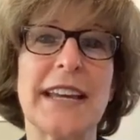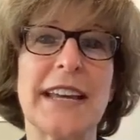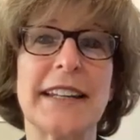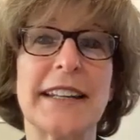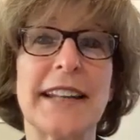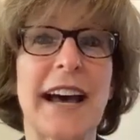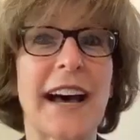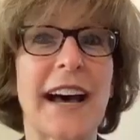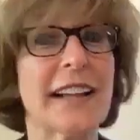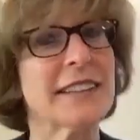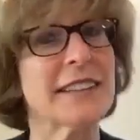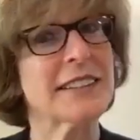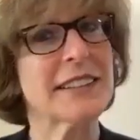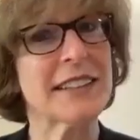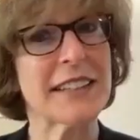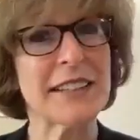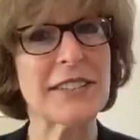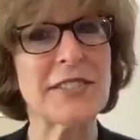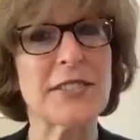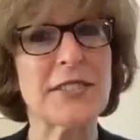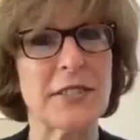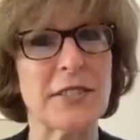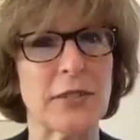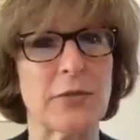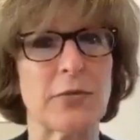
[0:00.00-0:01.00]
not
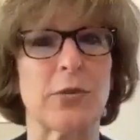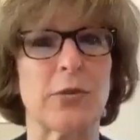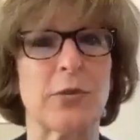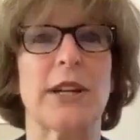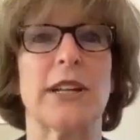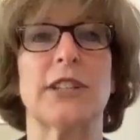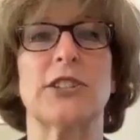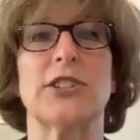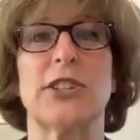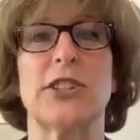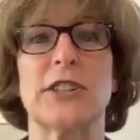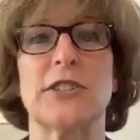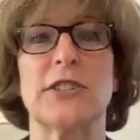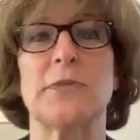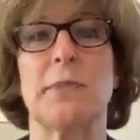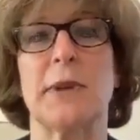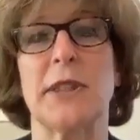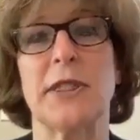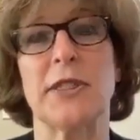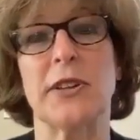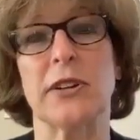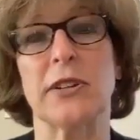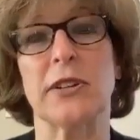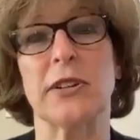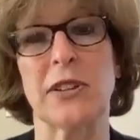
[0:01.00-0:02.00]
least of which has
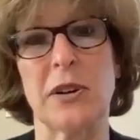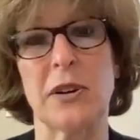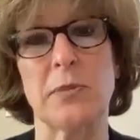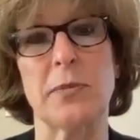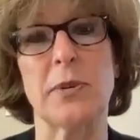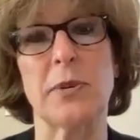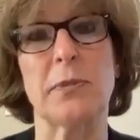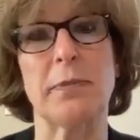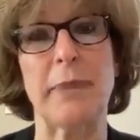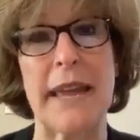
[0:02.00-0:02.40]
been the global